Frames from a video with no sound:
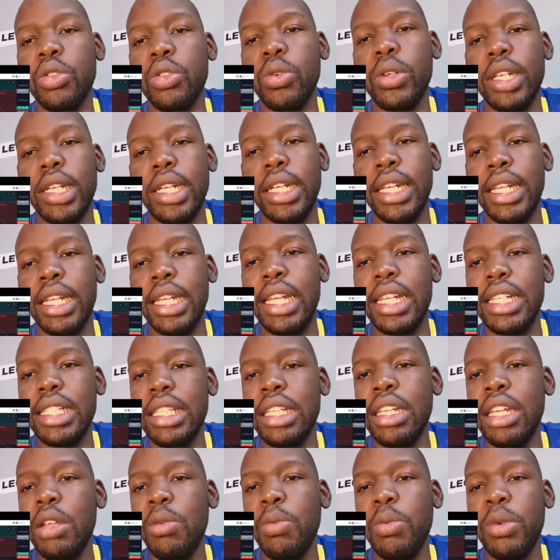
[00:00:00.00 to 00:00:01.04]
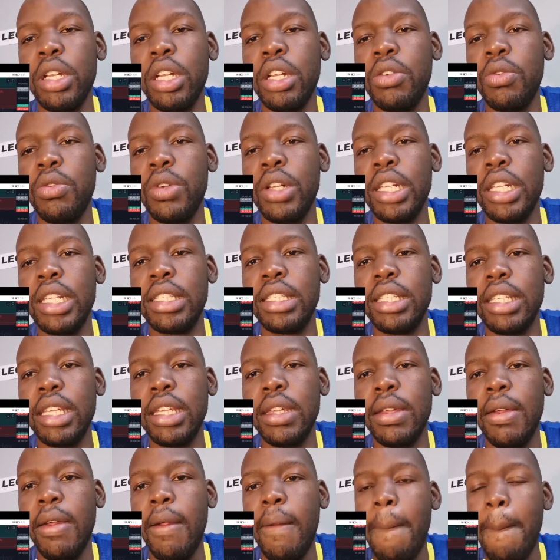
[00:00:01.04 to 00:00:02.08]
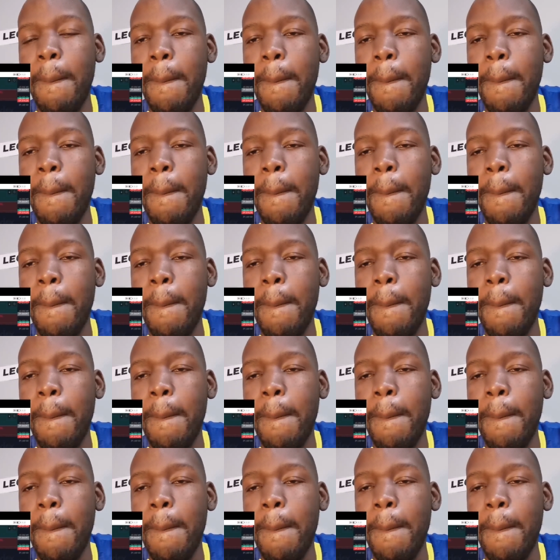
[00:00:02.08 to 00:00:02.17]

So yesterday we didn't really see